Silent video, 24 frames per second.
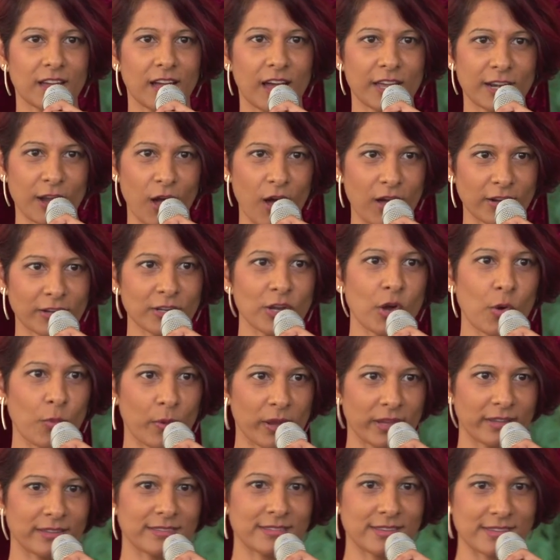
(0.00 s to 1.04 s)
an
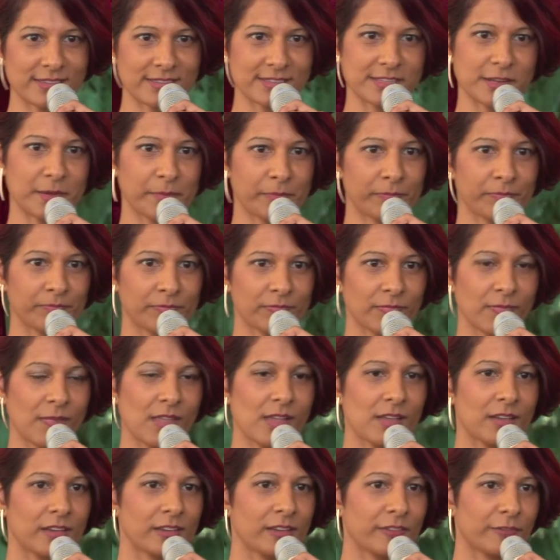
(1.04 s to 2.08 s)
ongoing system
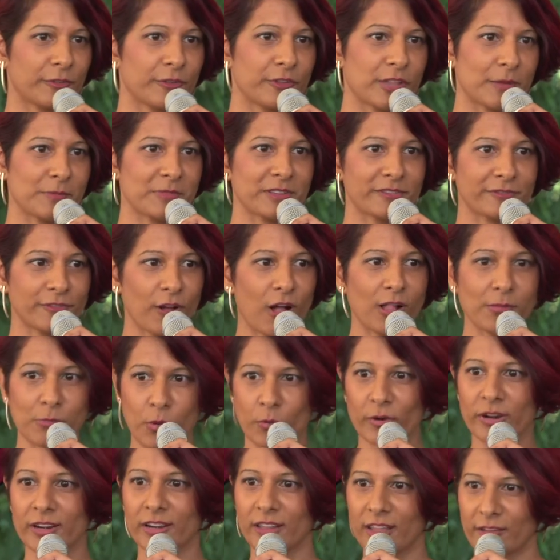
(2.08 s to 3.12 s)
for them to fall
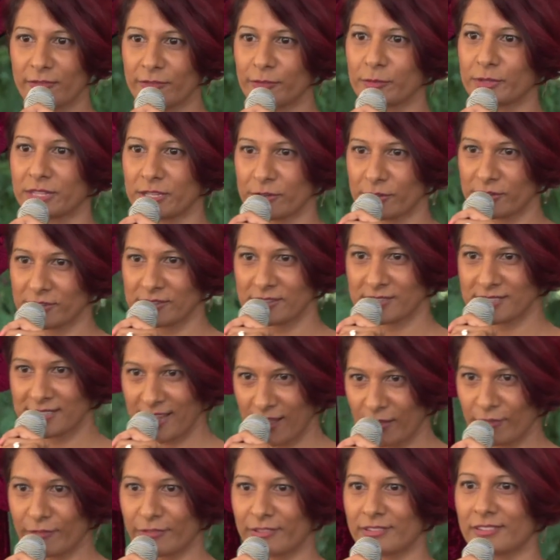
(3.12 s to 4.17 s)
more in love with
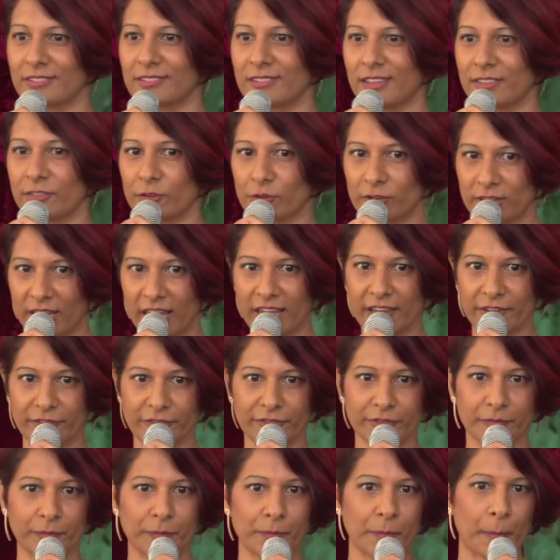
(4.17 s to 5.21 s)
themselves and their life.